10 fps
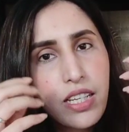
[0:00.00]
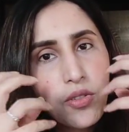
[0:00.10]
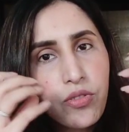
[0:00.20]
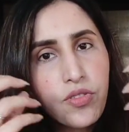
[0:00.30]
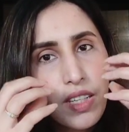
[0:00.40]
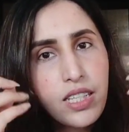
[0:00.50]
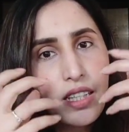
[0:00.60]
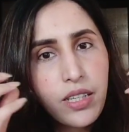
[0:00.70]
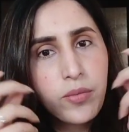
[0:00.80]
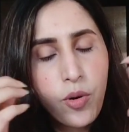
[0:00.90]
Like you feel
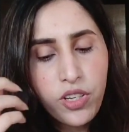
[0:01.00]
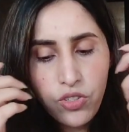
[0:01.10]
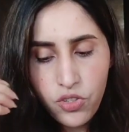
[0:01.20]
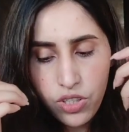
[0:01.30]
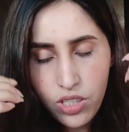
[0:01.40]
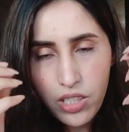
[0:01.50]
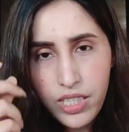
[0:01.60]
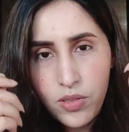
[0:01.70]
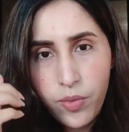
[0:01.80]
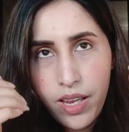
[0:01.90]
that moisture
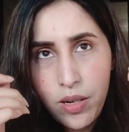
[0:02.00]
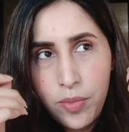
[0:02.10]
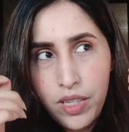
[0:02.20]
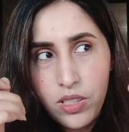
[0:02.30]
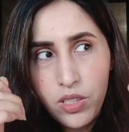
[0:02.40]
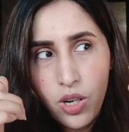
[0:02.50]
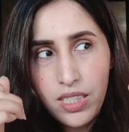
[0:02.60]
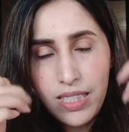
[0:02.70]
as well, but it's not